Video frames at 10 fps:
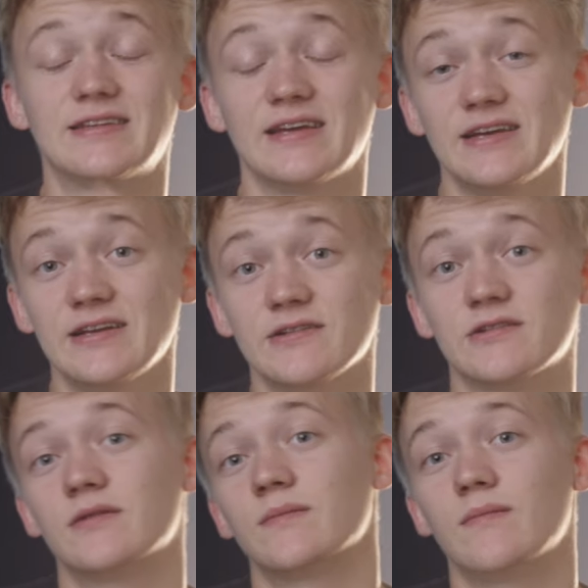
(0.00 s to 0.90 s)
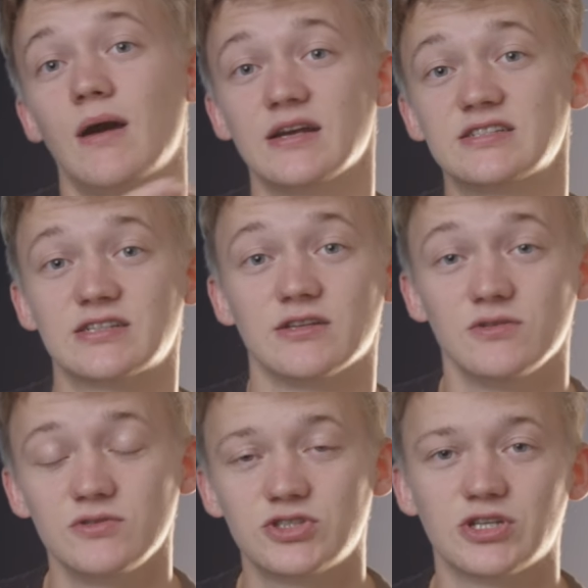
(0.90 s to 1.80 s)
tailor my
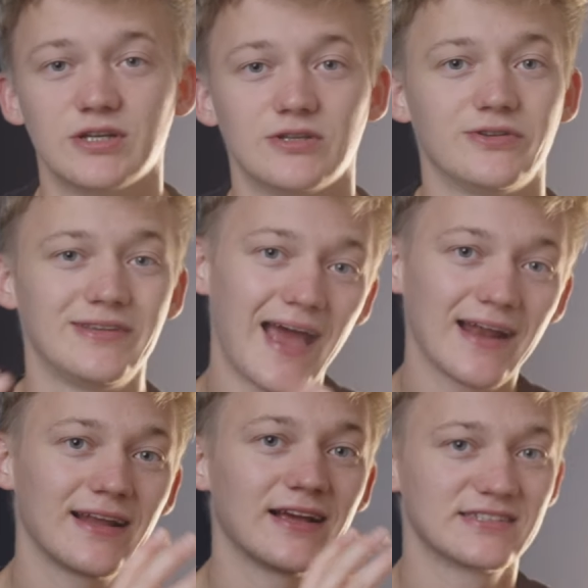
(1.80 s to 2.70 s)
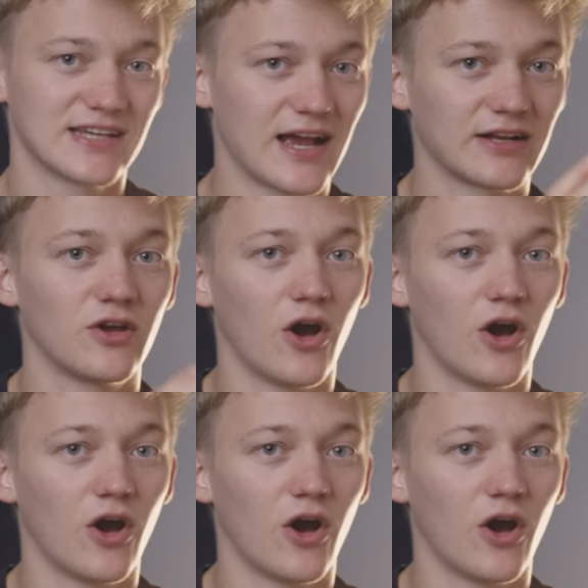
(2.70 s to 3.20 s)
solution to that exact